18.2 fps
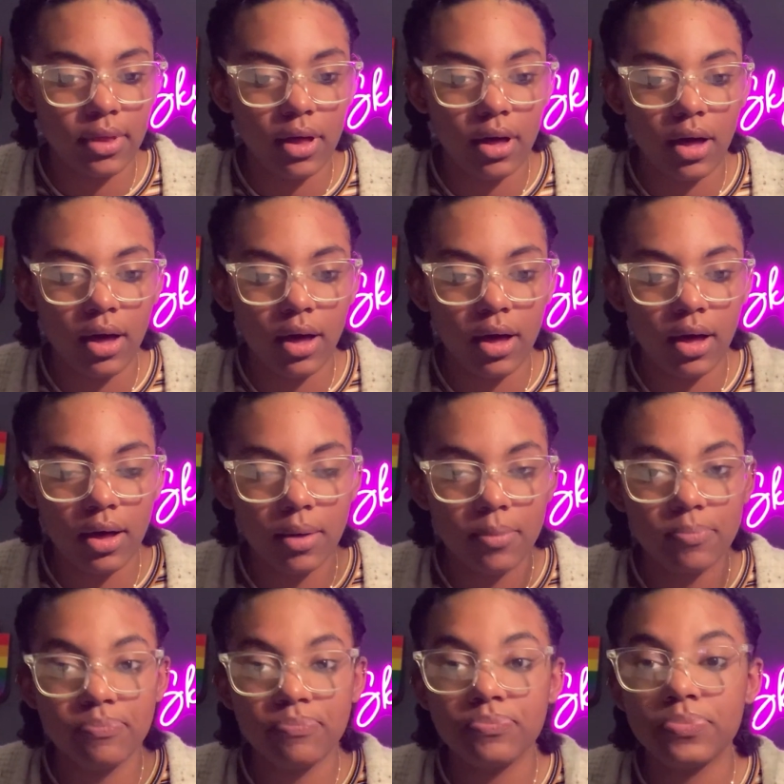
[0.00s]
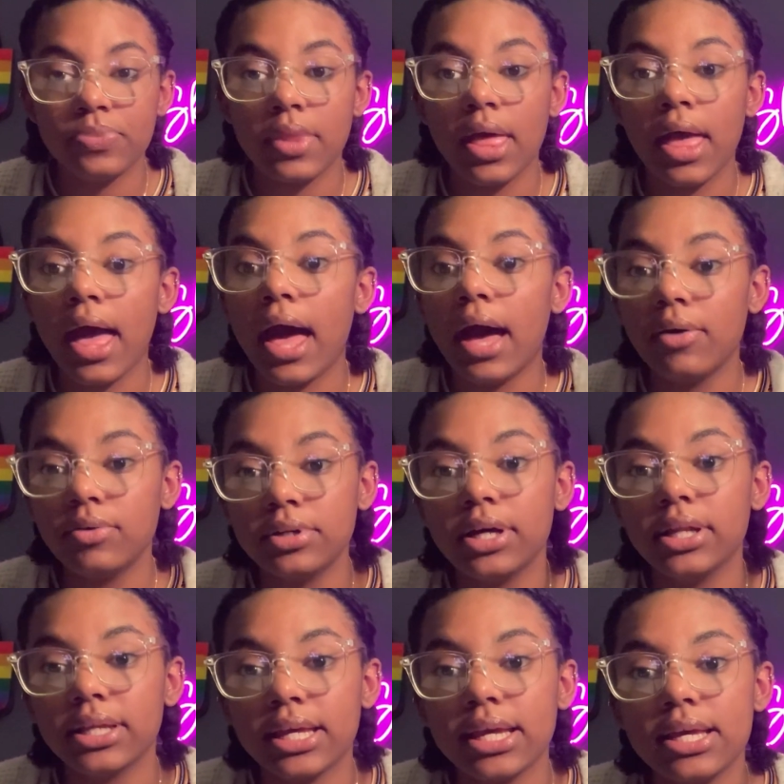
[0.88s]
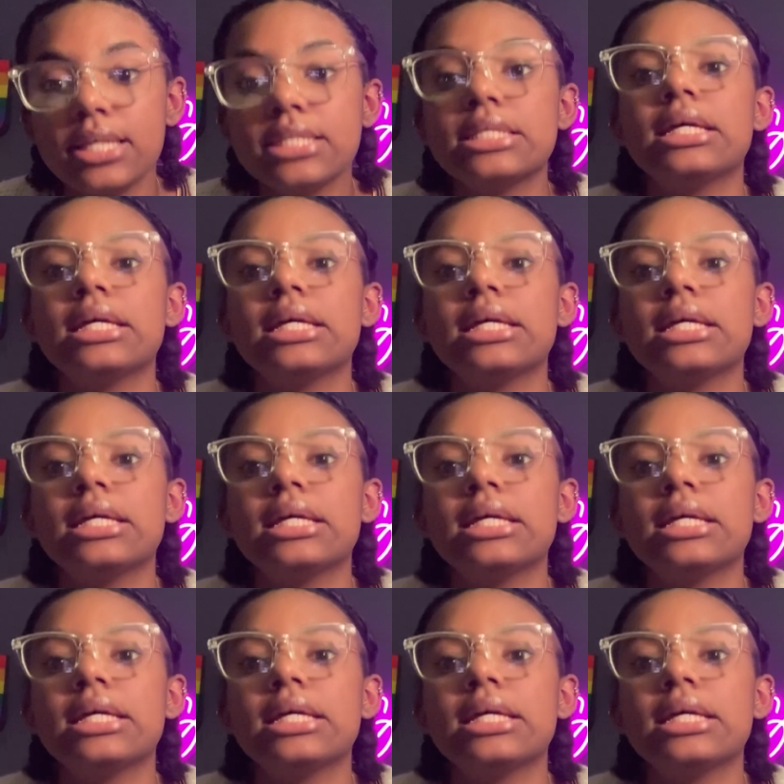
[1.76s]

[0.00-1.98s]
How delicate is